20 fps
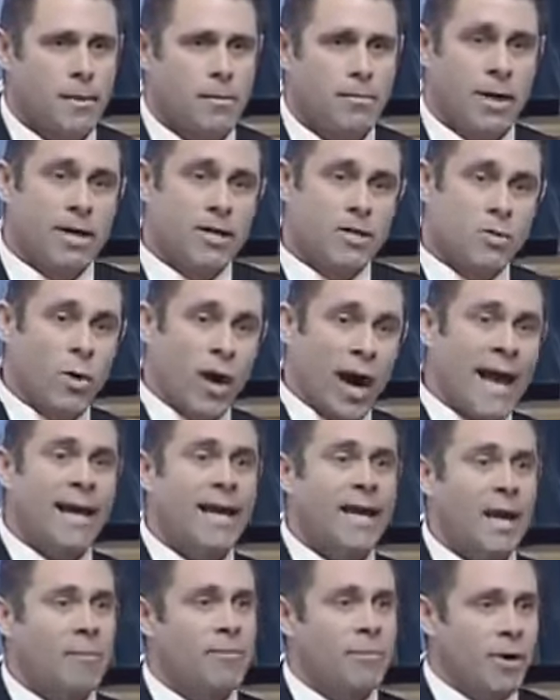Because when I
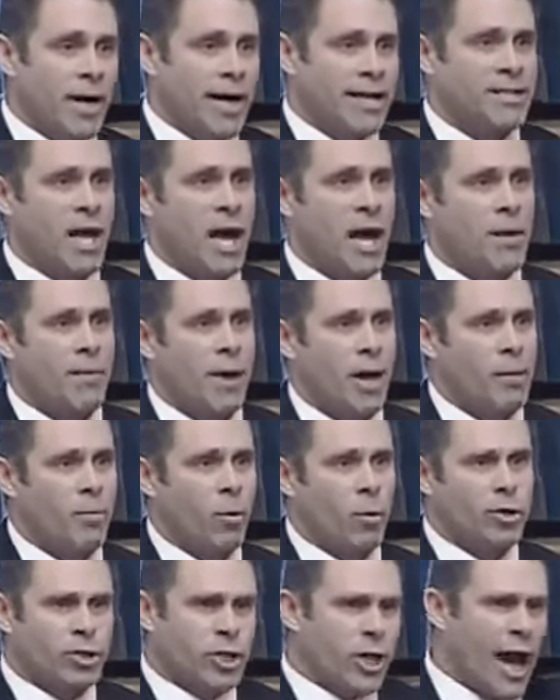get up here and I talk about
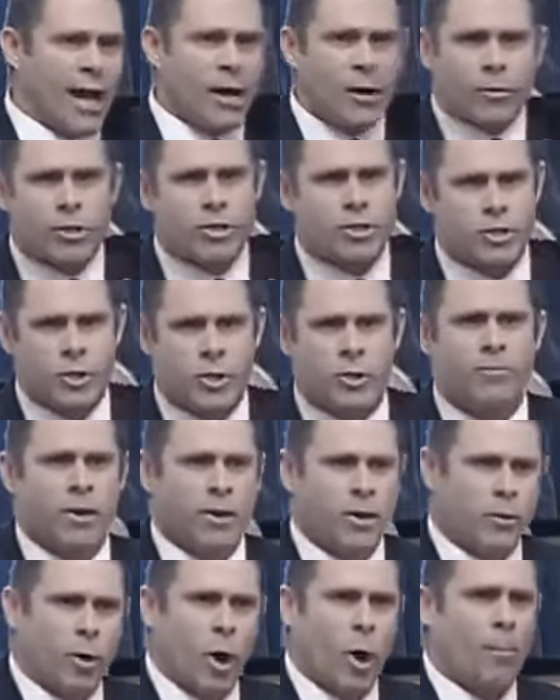abortion, I don't assume
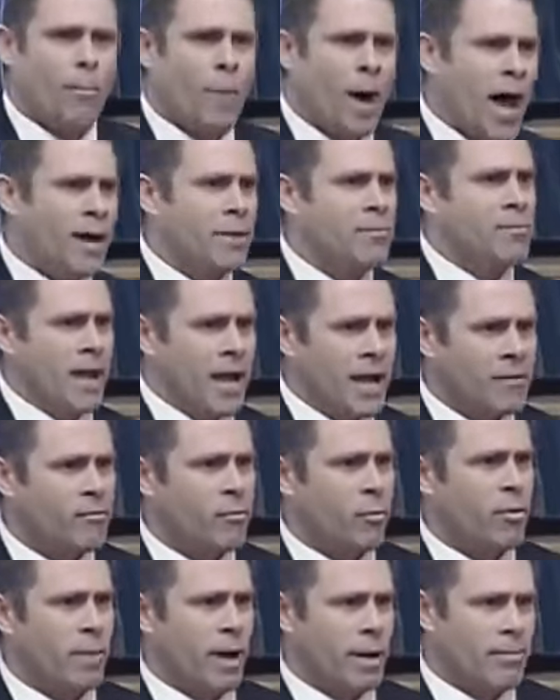that you're all bought and paid
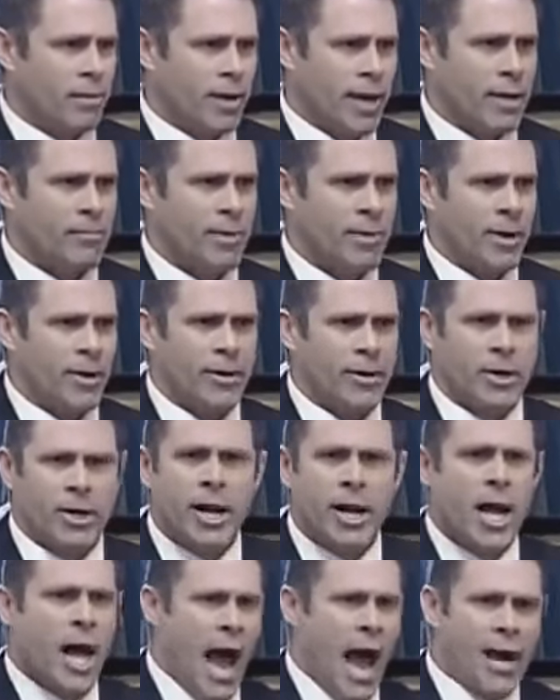for by Planned
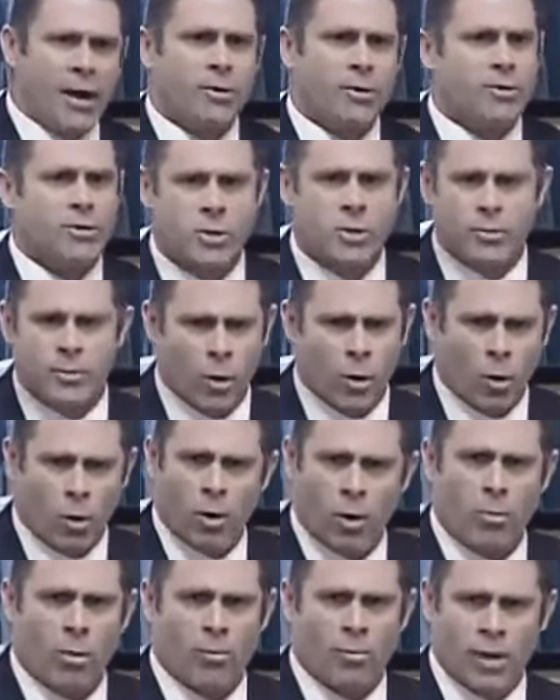Parenthood. I don't assume you're
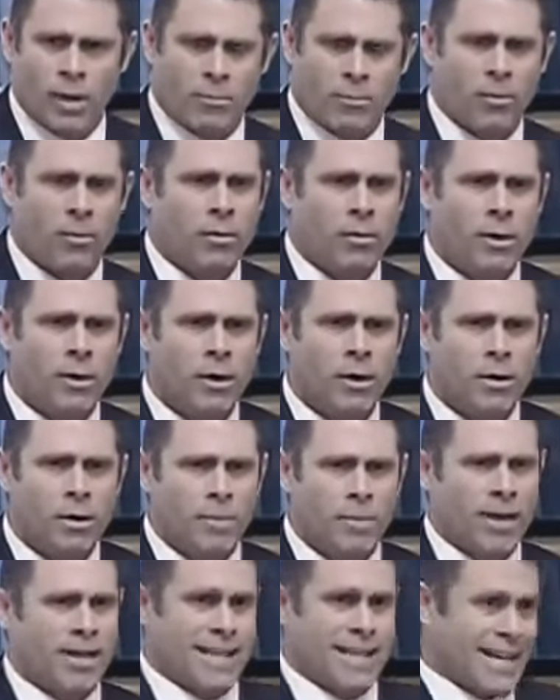horrible people
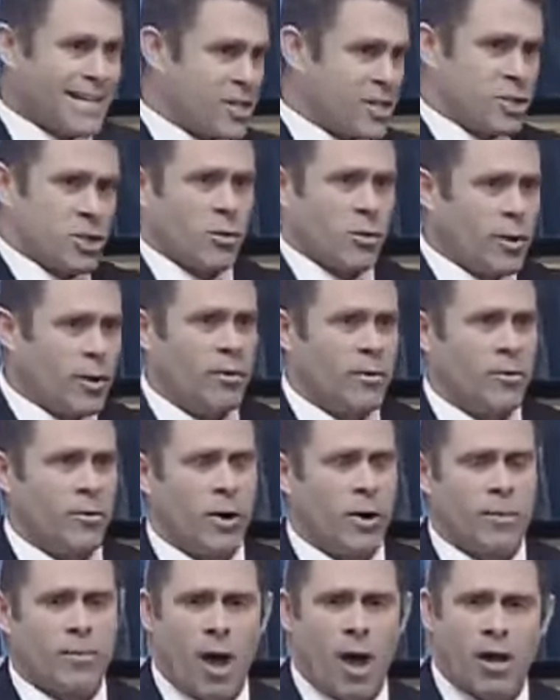because I disagree with
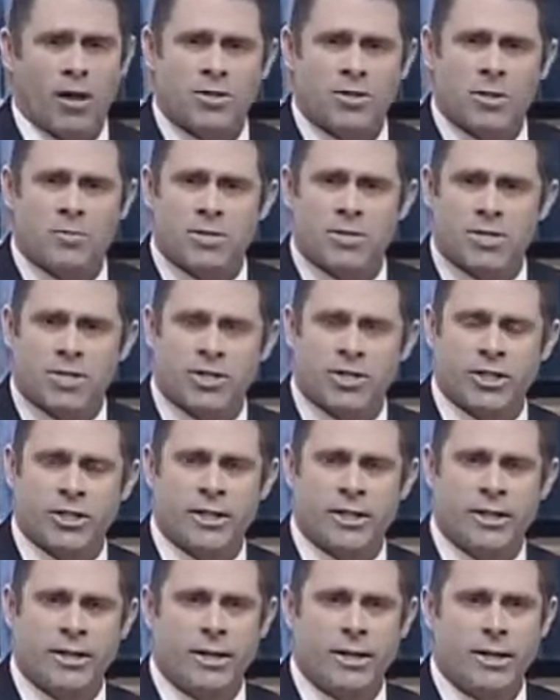you on a policy
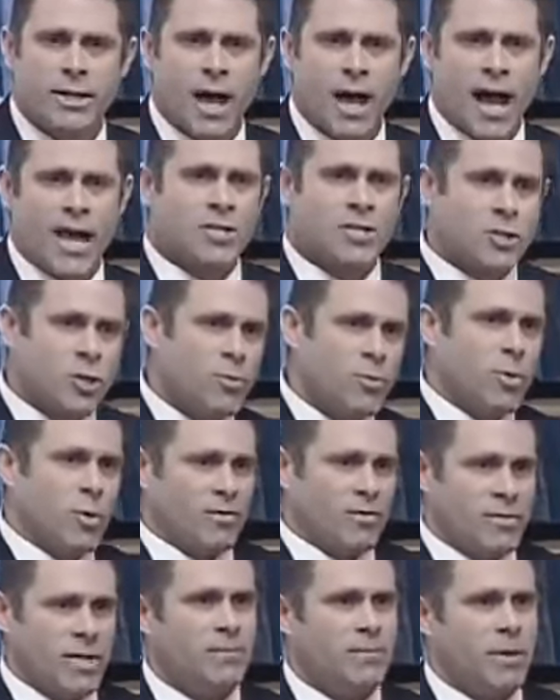position. I assume you
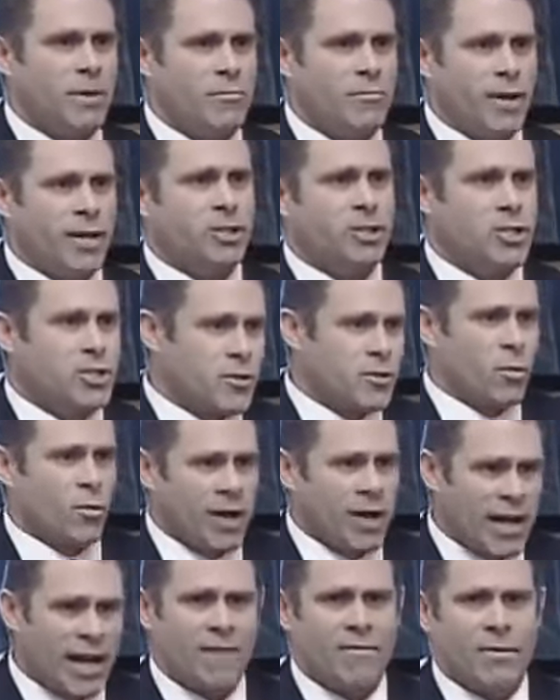have deep convictions and that
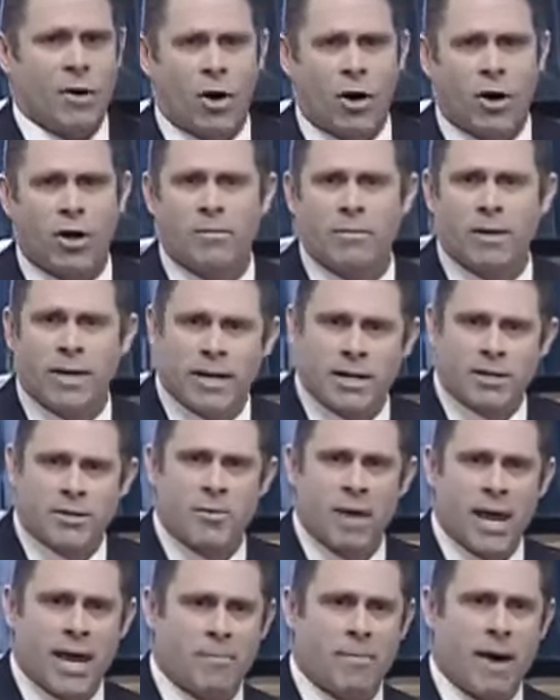we can have an argument and a
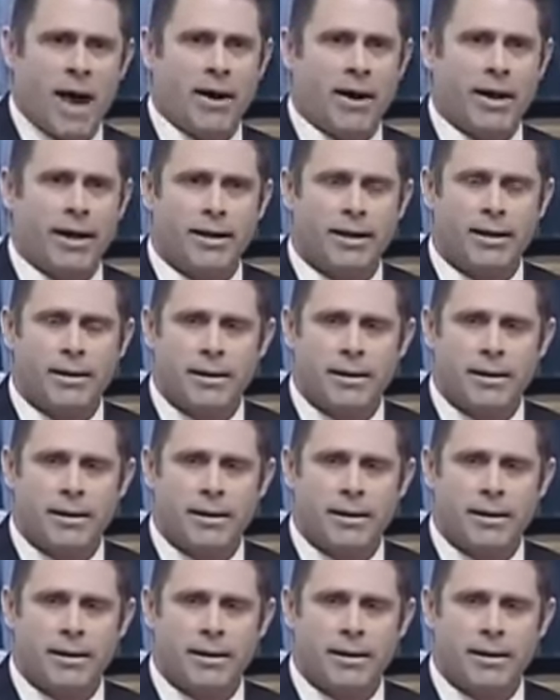debate about it.